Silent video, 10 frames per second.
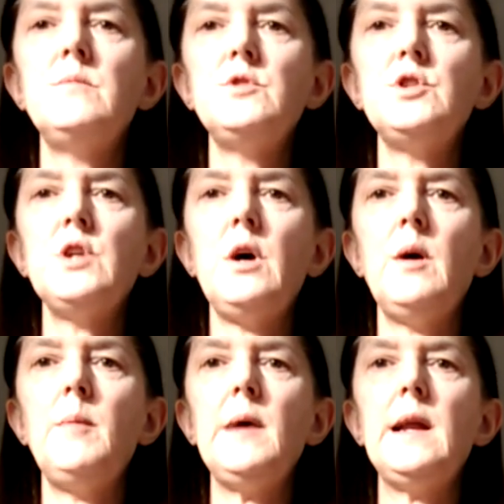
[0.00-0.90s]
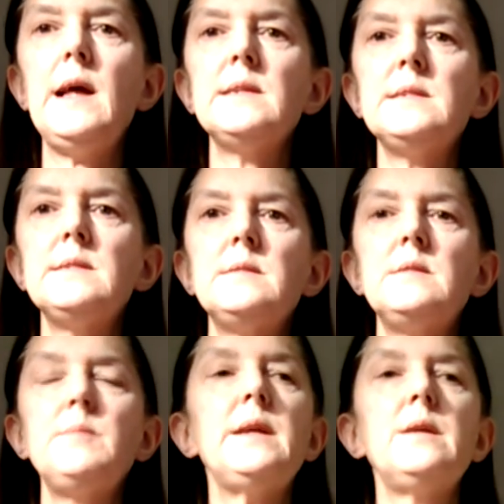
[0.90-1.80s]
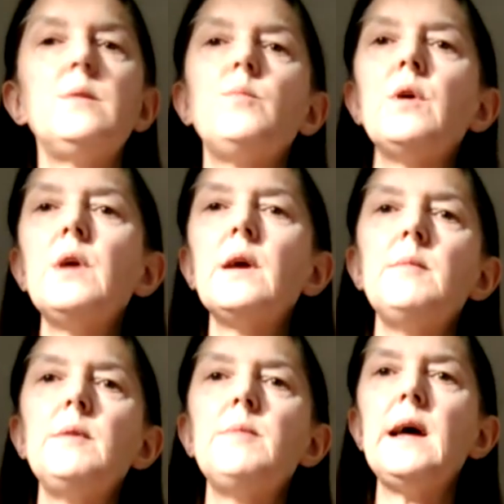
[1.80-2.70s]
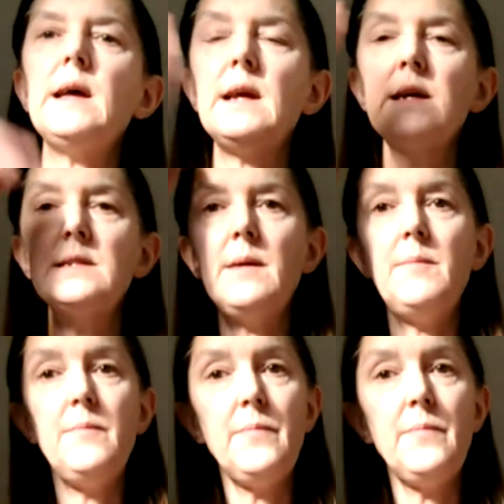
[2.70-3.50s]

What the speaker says: show a bit less, depending on what you're going to be playing later.